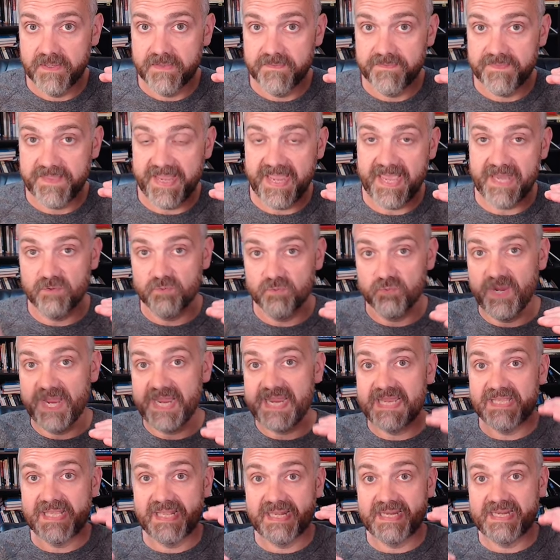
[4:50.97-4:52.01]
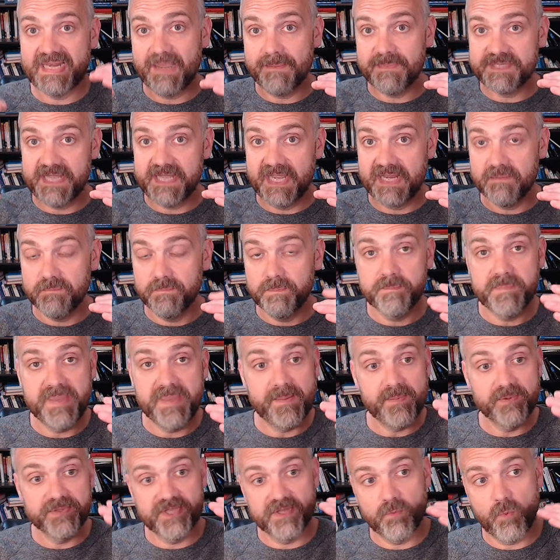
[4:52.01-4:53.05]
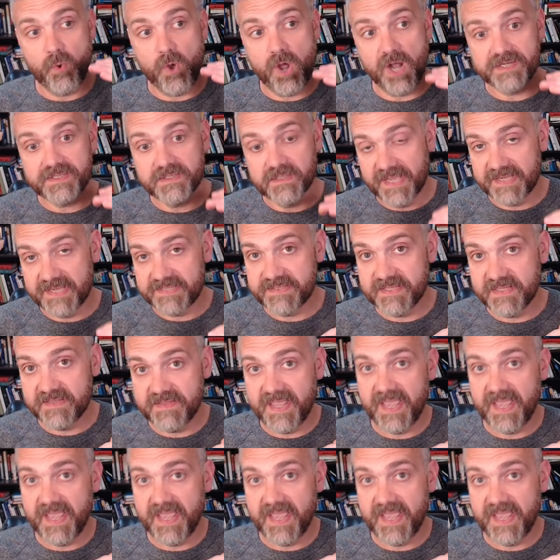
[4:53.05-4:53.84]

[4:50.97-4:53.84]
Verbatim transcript: they had a regulated appetite. People that walked less than